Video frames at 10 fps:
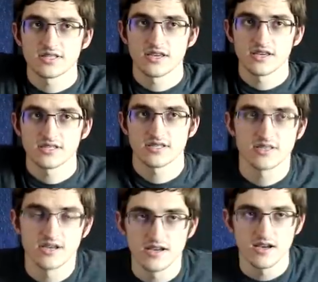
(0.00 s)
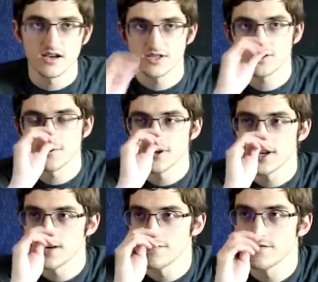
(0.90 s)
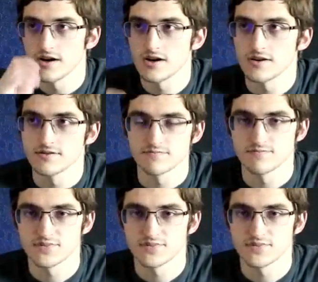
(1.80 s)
Like it's a story of a